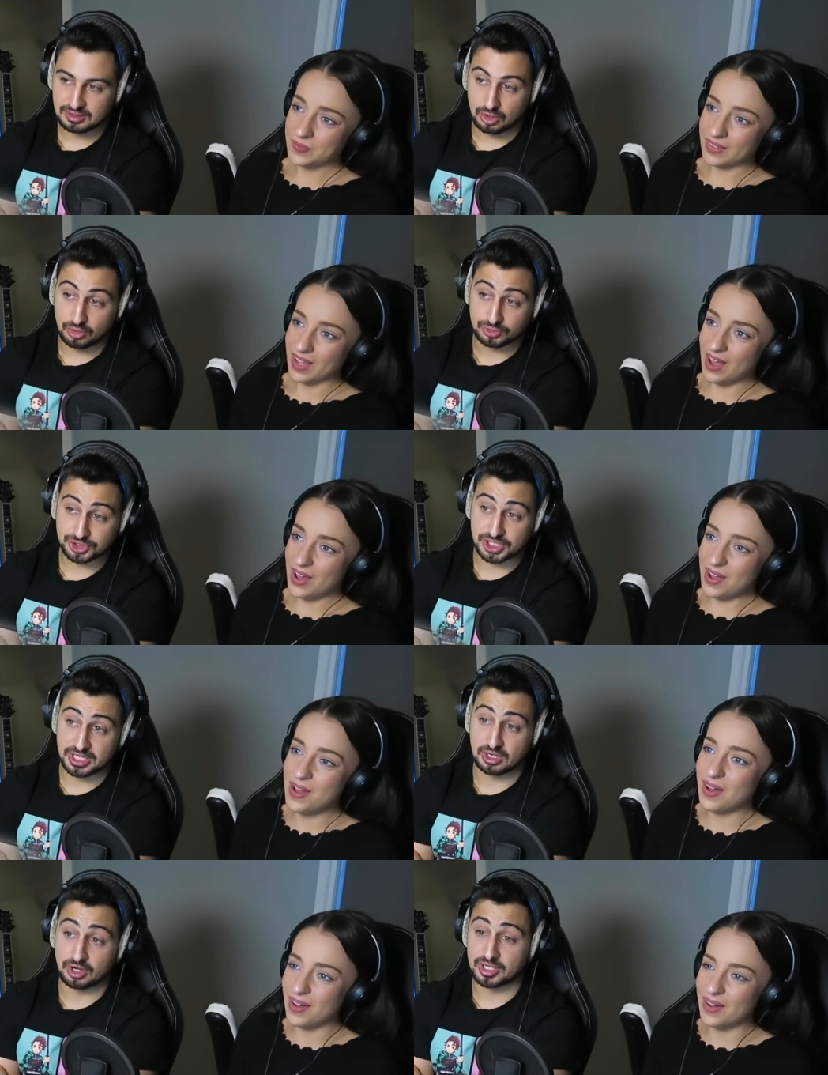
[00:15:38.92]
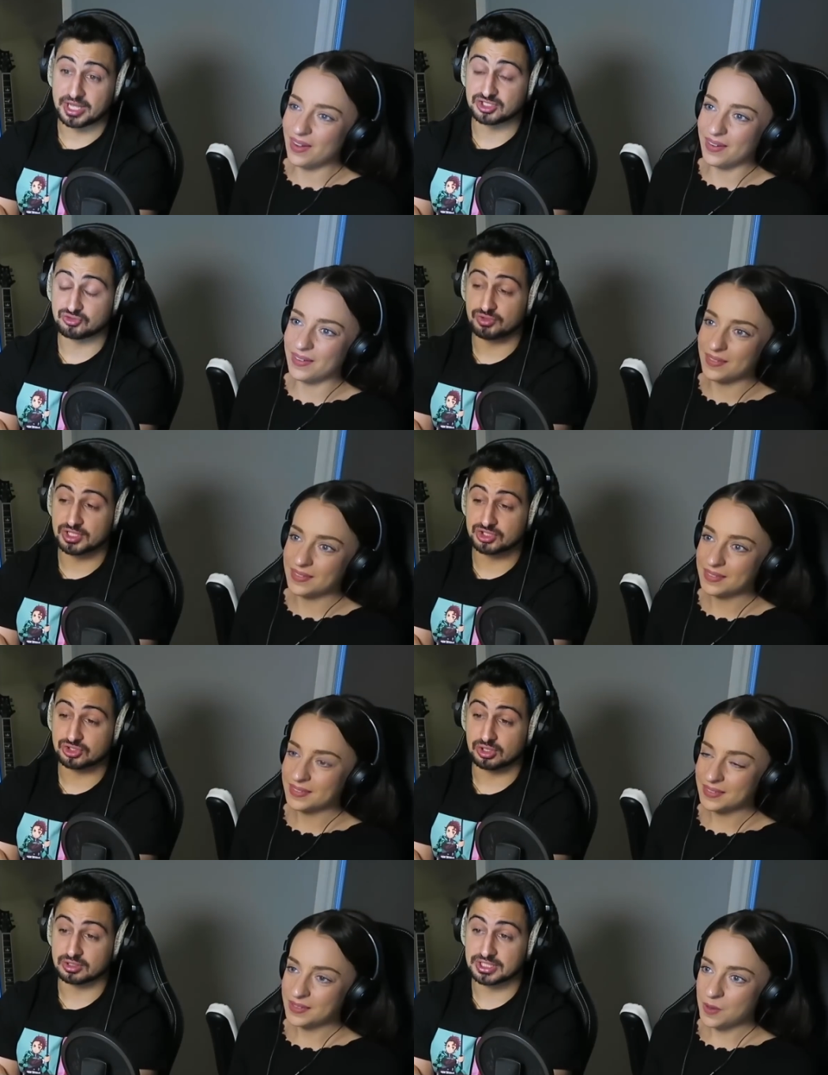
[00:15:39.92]
Speaker 1: Oh, oh shit, okay, he's really
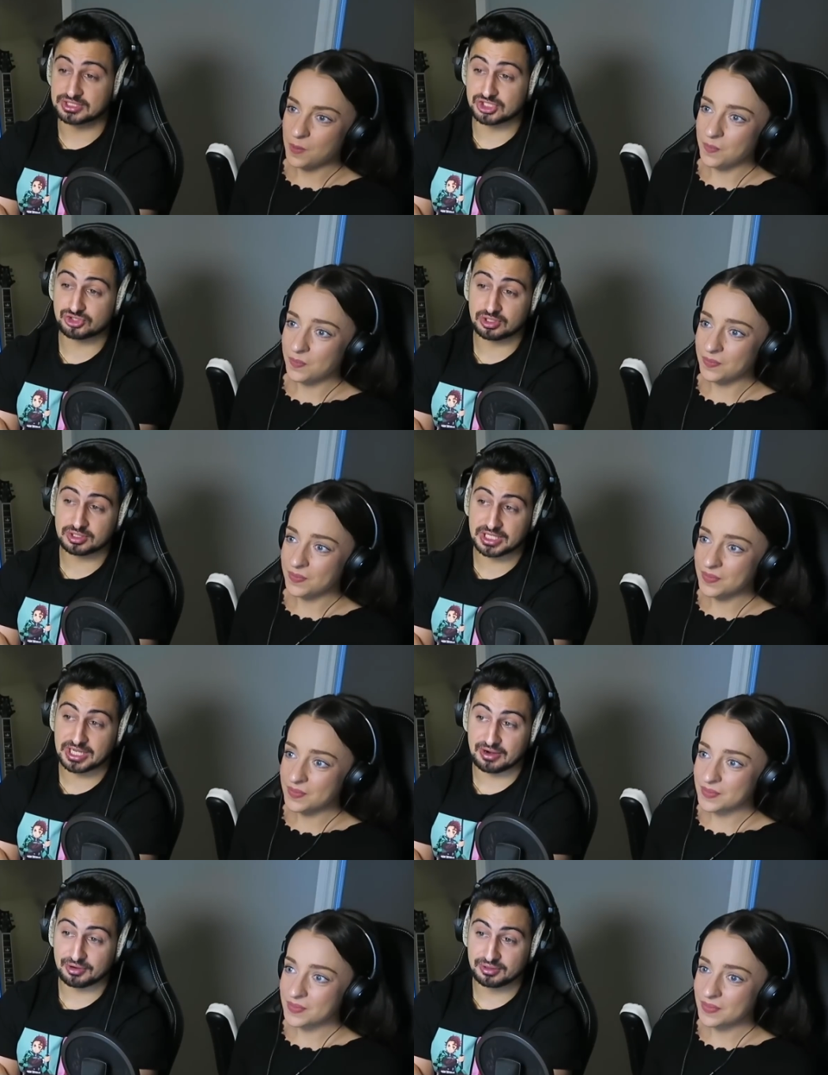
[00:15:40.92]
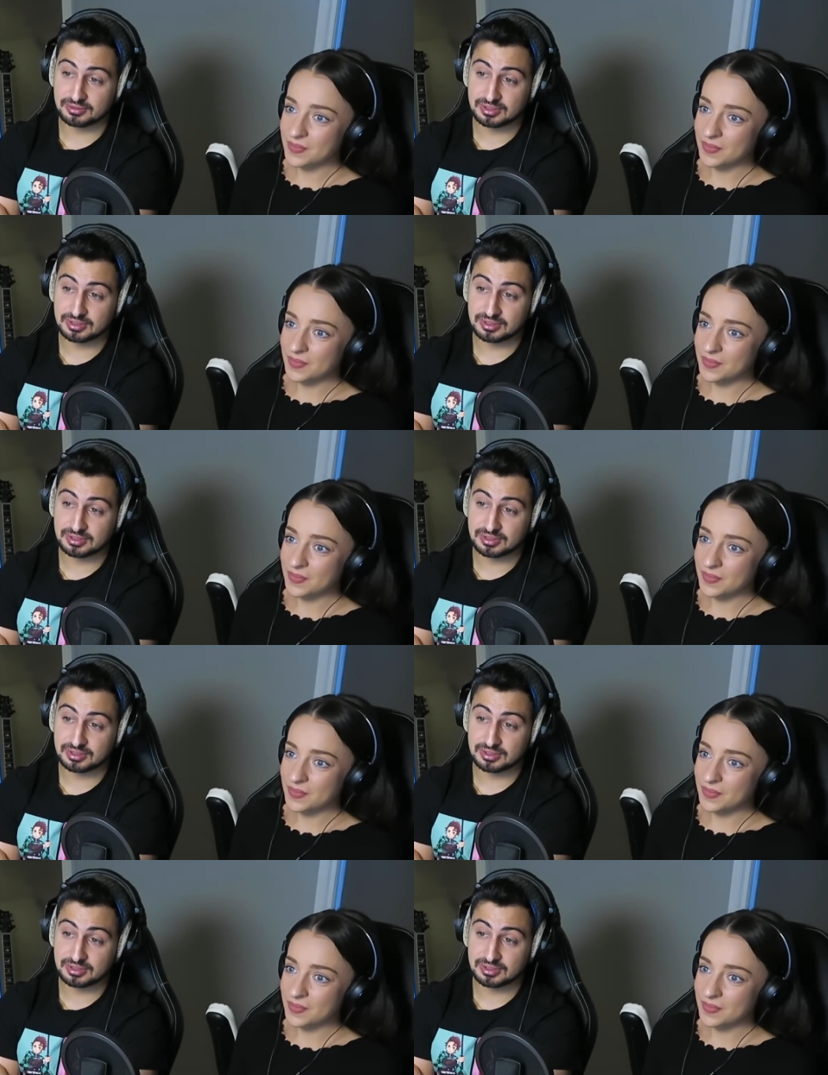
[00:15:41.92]
strong. Is he stronger than Garo?